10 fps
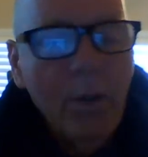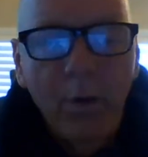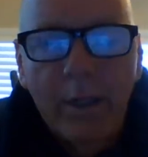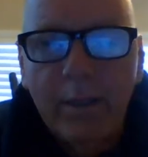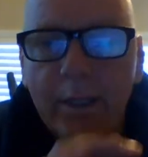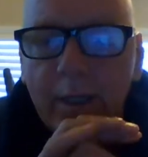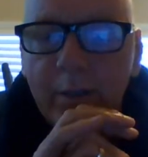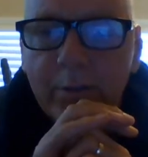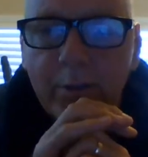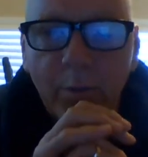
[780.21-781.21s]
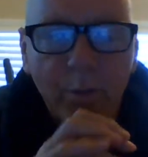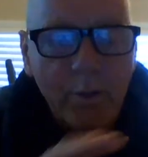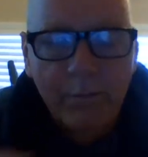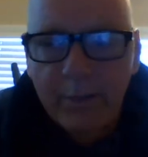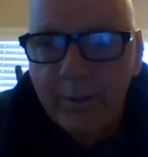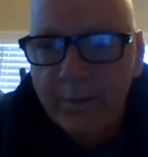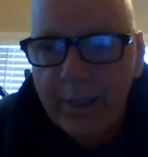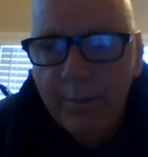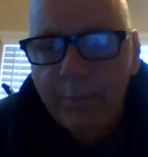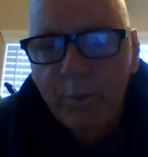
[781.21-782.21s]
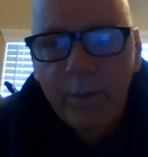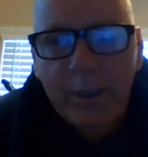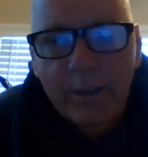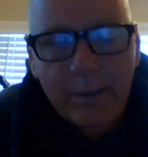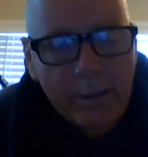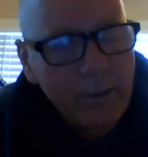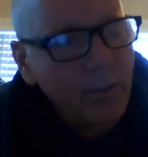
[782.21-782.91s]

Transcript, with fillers: Why do you think all this coronavirus happened the way it did?